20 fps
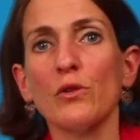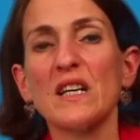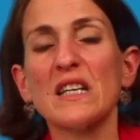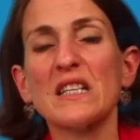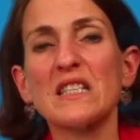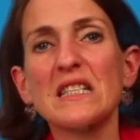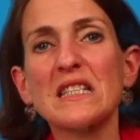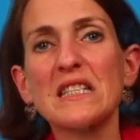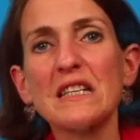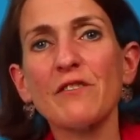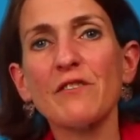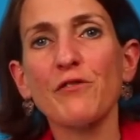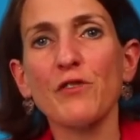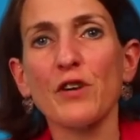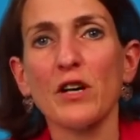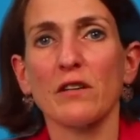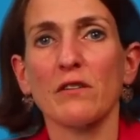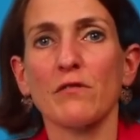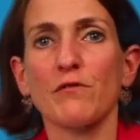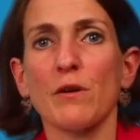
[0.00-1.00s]
is
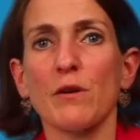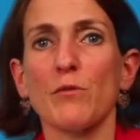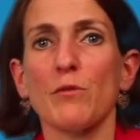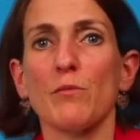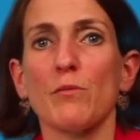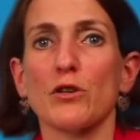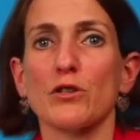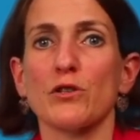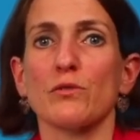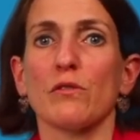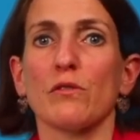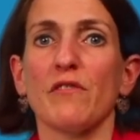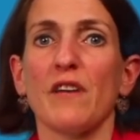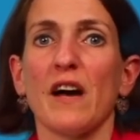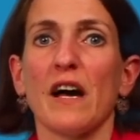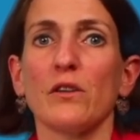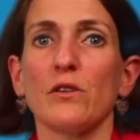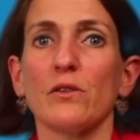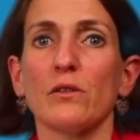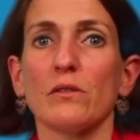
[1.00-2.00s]
different from the marginal
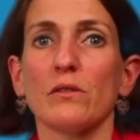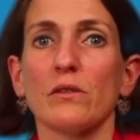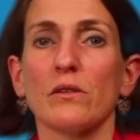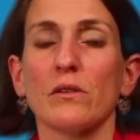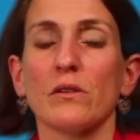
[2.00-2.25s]
value.